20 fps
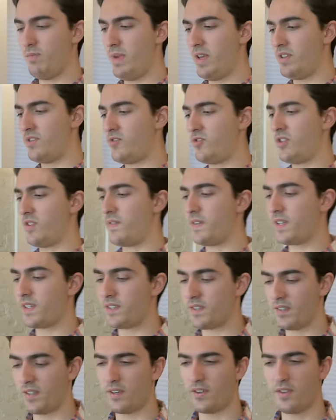
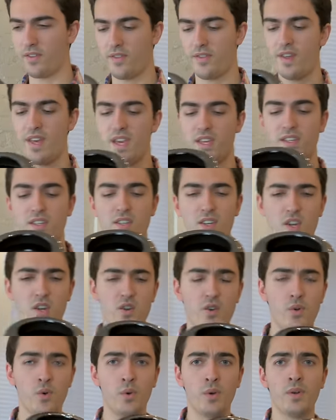mischievous little thing,
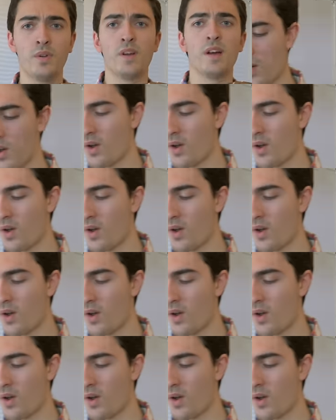you.